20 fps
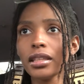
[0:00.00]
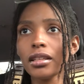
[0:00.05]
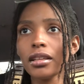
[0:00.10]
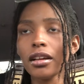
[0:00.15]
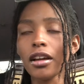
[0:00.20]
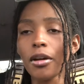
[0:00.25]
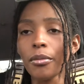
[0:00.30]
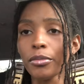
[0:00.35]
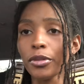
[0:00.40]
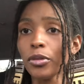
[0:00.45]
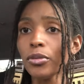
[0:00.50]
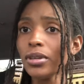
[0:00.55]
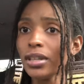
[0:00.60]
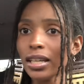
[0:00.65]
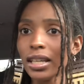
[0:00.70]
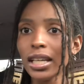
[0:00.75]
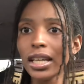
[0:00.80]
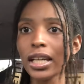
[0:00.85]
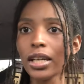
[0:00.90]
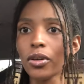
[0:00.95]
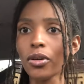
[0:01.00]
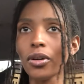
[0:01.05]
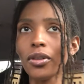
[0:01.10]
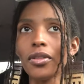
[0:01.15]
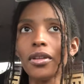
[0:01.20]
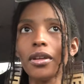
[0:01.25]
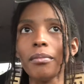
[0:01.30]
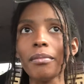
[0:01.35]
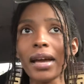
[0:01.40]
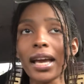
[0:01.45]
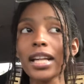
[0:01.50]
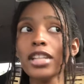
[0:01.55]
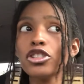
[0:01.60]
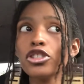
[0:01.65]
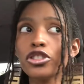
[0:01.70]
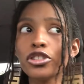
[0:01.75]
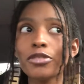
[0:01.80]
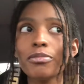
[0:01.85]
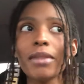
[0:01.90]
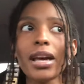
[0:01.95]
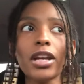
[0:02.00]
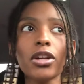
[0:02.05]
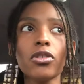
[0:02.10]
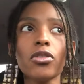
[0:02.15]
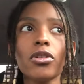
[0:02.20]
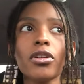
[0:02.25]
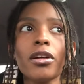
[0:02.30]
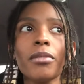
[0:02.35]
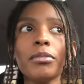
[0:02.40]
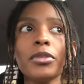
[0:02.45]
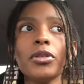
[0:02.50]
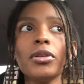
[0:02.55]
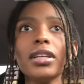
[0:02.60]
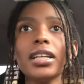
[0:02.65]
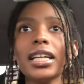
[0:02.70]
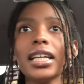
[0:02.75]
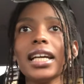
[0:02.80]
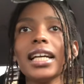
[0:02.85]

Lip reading: community, or the mainstream medical community.